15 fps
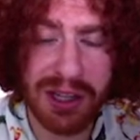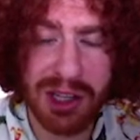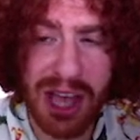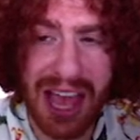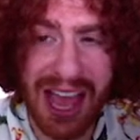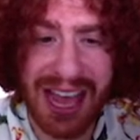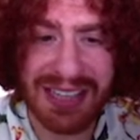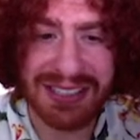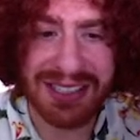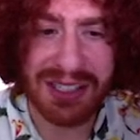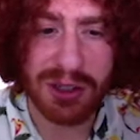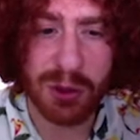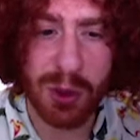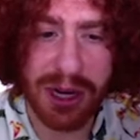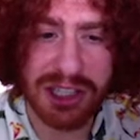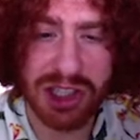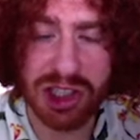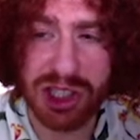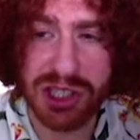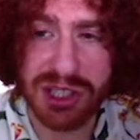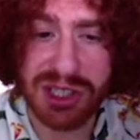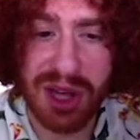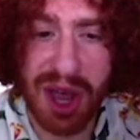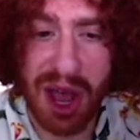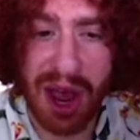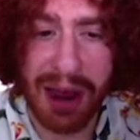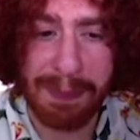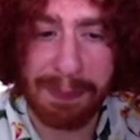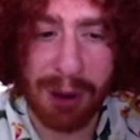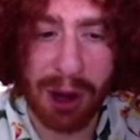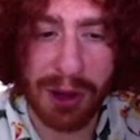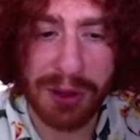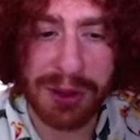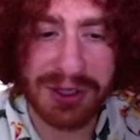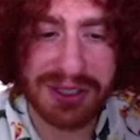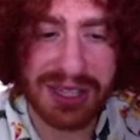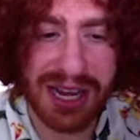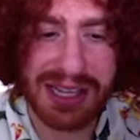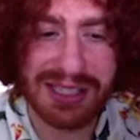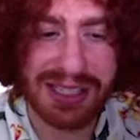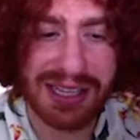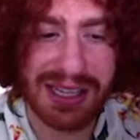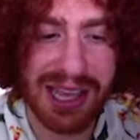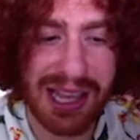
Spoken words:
asking questions, hypothesizing,